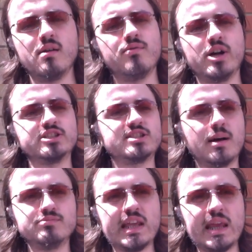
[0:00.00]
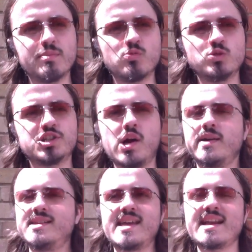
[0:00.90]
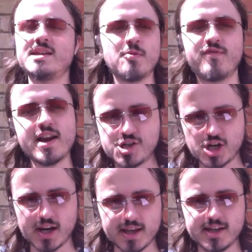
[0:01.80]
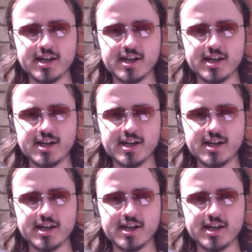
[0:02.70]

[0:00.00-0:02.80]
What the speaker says: that some demon was going to get him eventually.